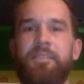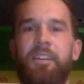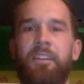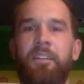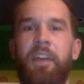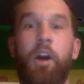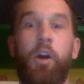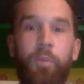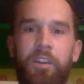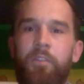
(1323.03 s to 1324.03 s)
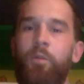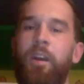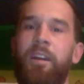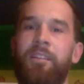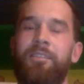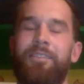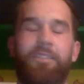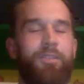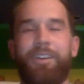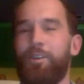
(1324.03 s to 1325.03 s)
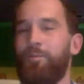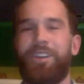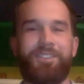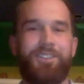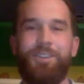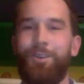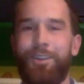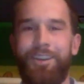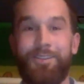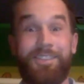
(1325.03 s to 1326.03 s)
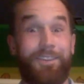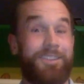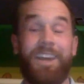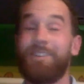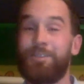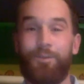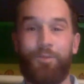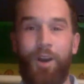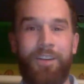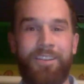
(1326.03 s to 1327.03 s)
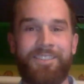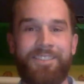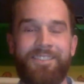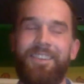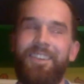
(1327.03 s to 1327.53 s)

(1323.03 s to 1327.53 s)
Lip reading: in helping you. And they're like your biggest cheerleaders. They'll test your products.